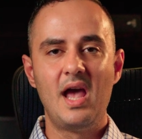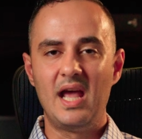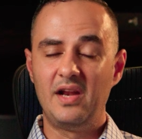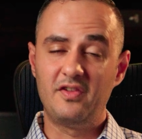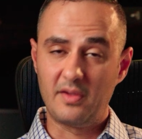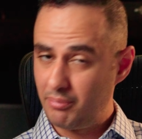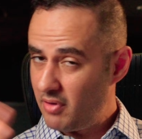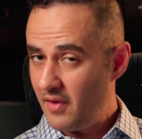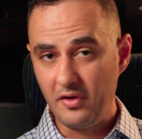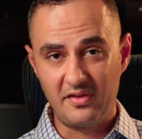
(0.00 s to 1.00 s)
And if it's a
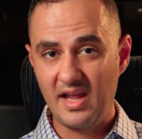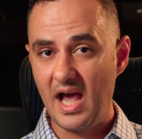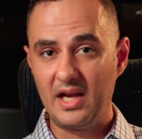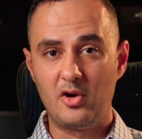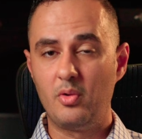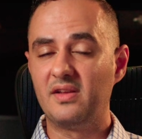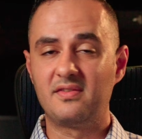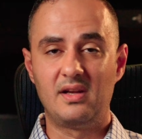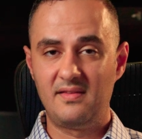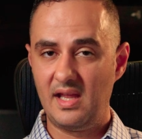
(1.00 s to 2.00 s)
preference category, it's
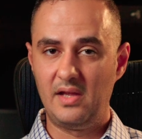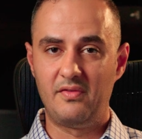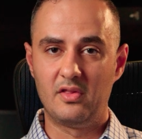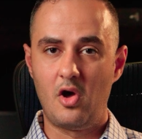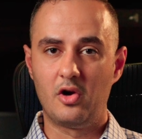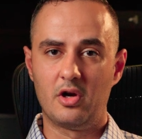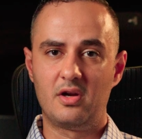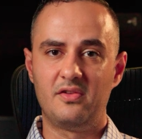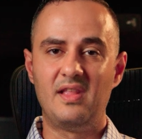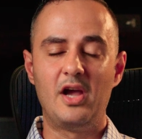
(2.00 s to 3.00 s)
going to take even longer
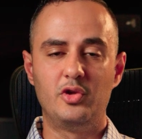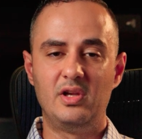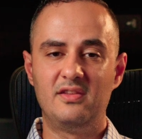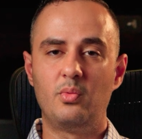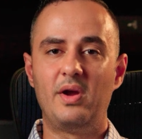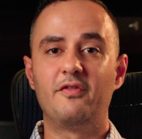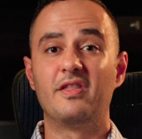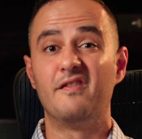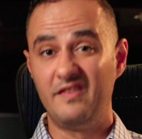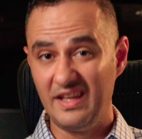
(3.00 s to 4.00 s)
because now you need to wait for
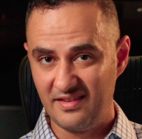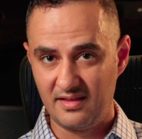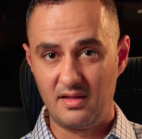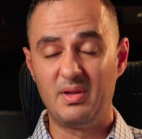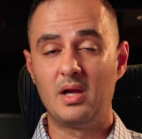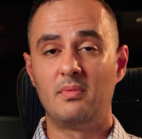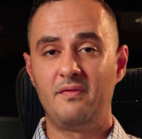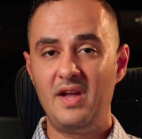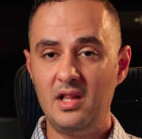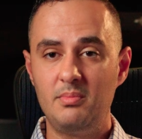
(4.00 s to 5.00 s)
the visa to become
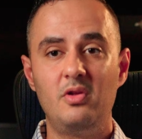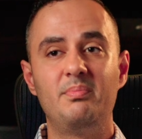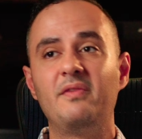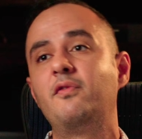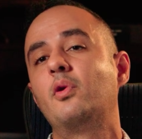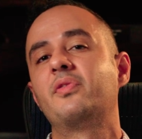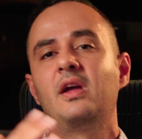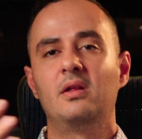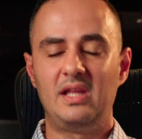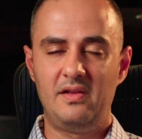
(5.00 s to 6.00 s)
available before
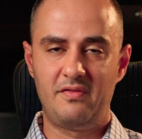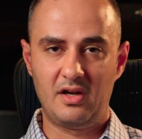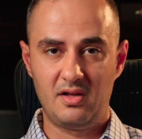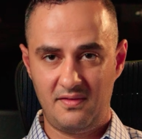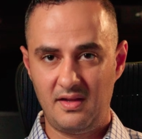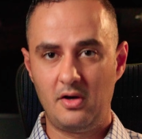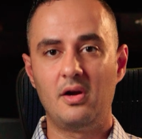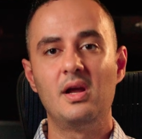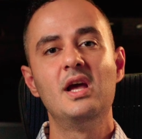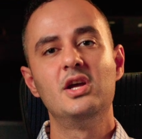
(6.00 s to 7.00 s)
they'll even
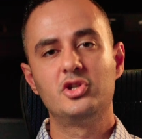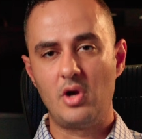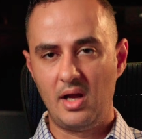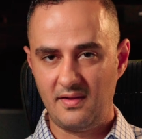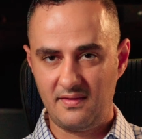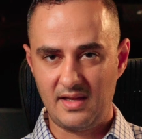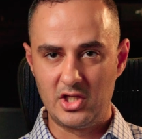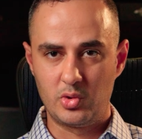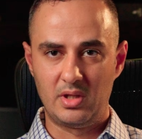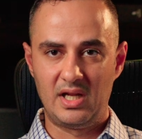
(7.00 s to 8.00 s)
consider trying to
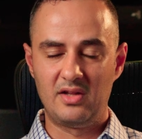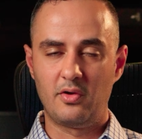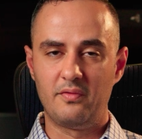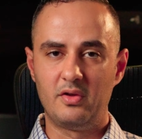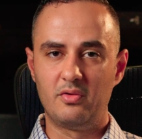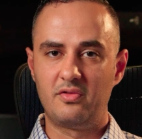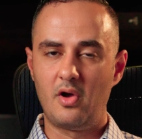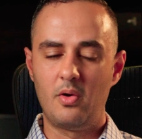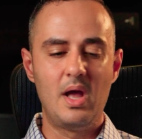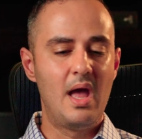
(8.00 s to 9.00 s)
schedule an interview.
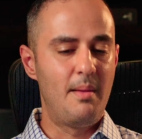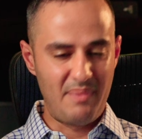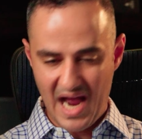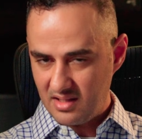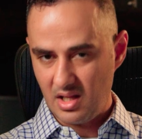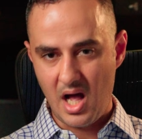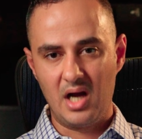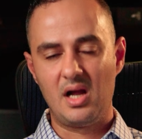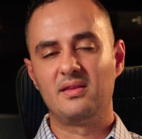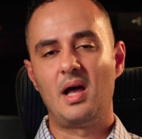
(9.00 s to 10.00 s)
So
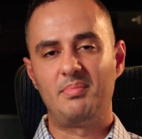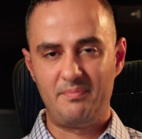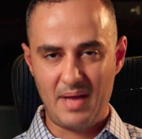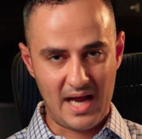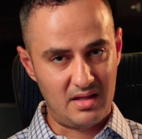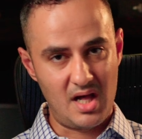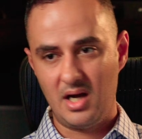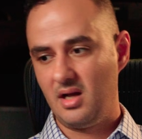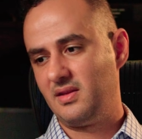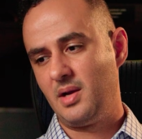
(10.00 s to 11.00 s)
backlog on top of
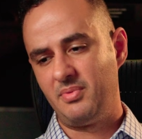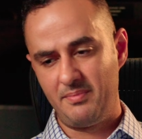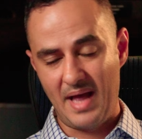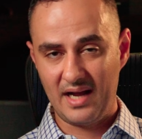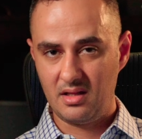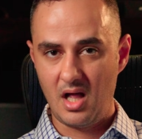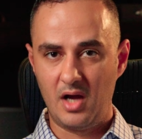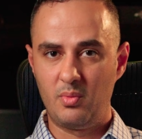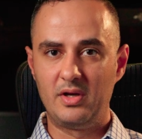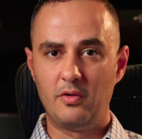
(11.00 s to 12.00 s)
backlog on top of
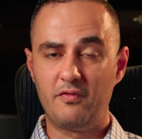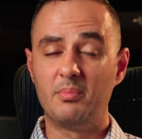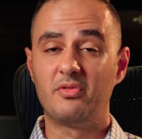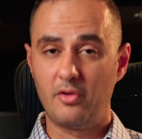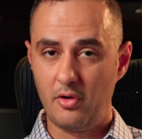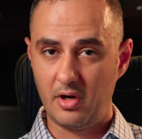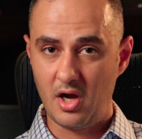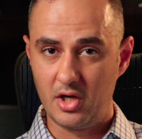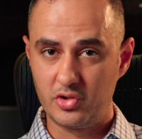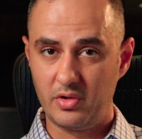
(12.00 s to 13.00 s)
backlog when you're from certain
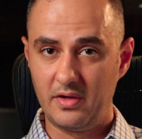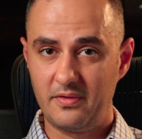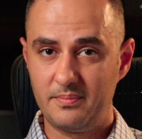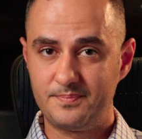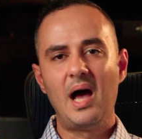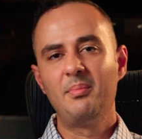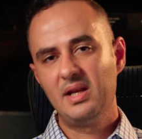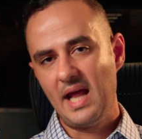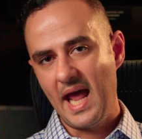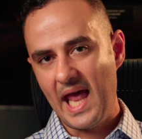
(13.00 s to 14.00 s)
countries. I'm going
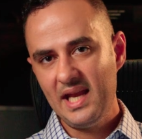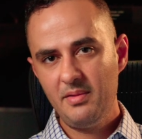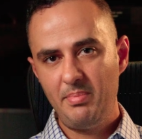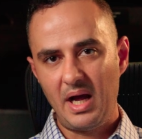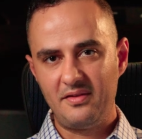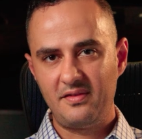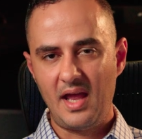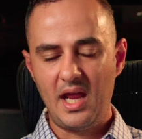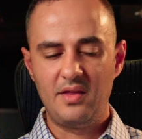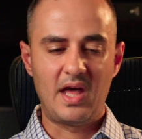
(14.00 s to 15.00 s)
to end by
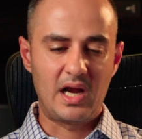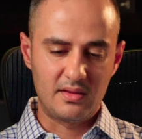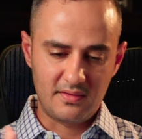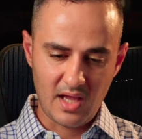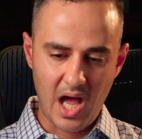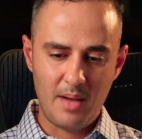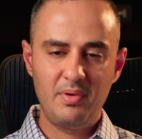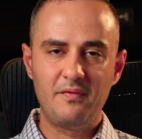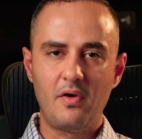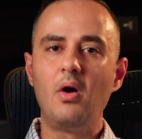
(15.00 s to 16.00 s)
saying that on top
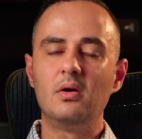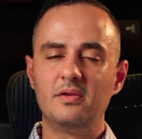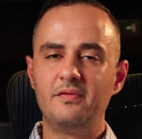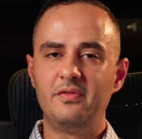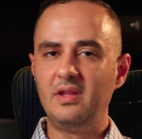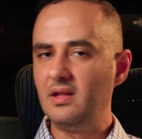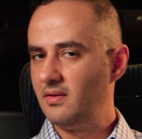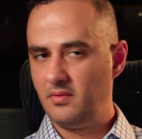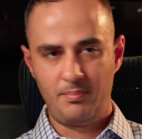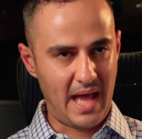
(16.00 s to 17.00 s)
of all of
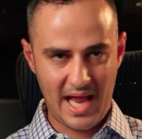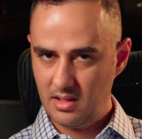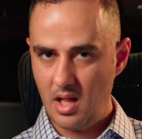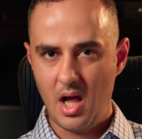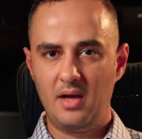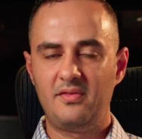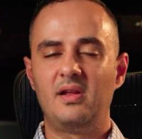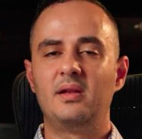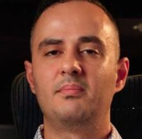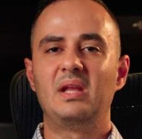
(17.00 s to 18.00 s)
these backlogs
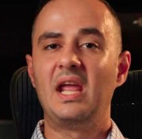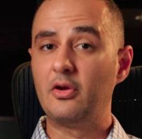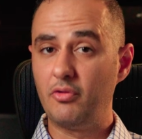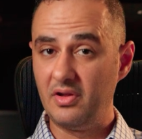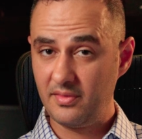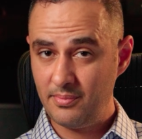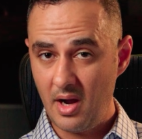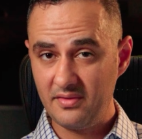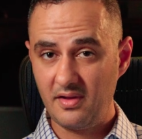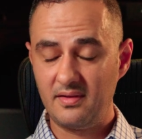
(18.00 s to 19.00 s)
and increased
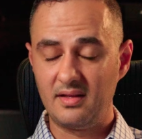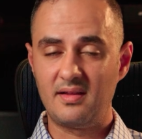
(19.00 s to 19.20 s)
processing